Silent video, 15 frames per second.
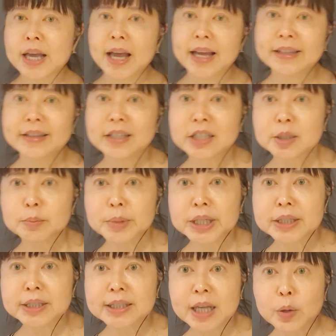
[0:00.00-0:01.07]
And this
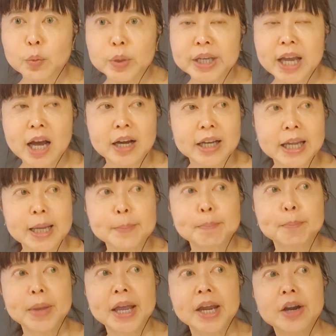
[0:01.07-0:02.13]
means that we are
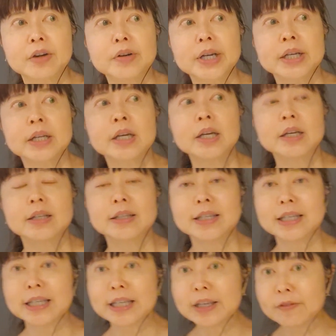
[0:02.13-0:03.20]
impairing
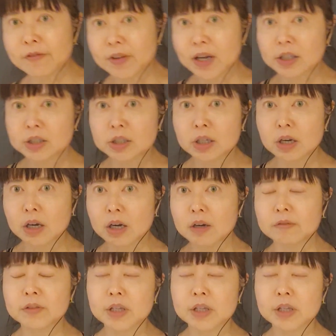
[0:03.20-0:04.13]
the efflux of